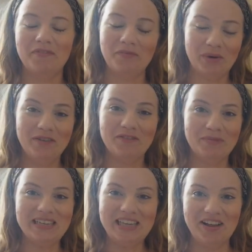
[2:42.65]
one for
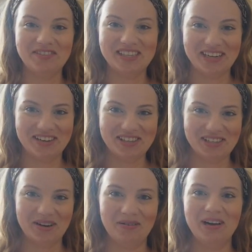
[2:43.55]
myself still,
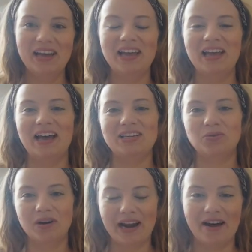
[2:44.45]
so I
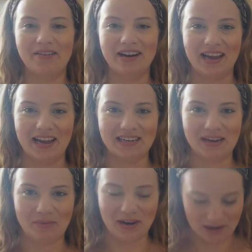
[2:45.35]
tore it out, and I wanted to